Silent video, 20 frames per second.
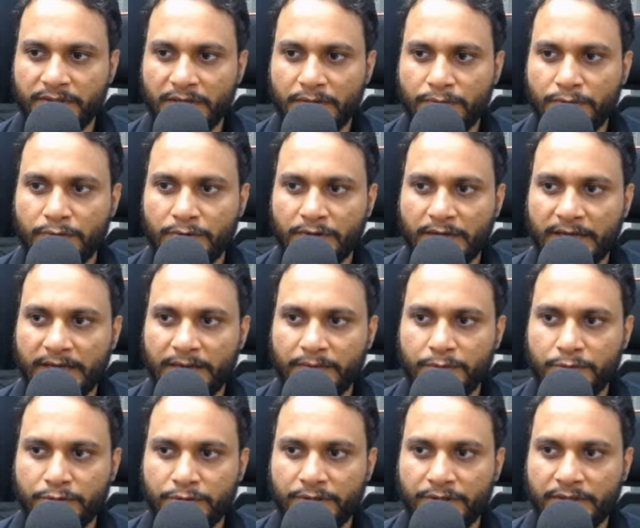therefore I
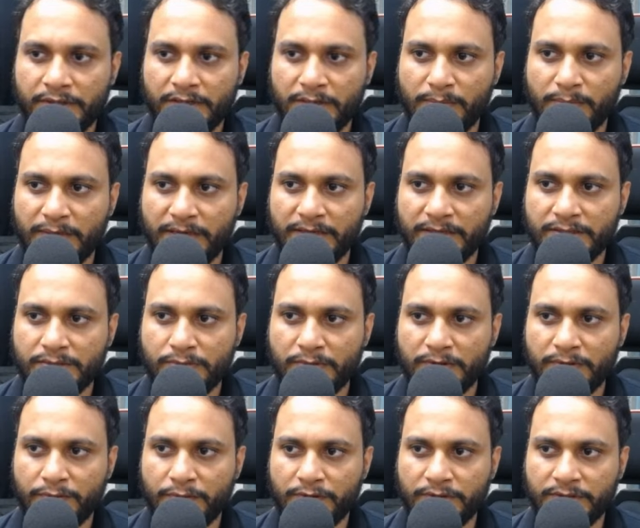have to return a minus
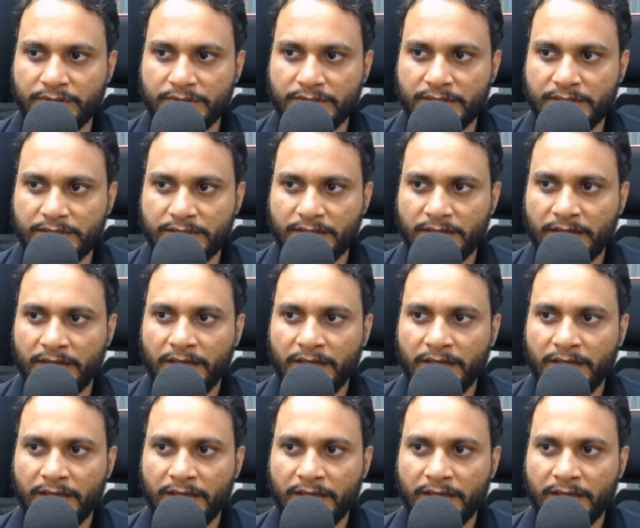1 for this case.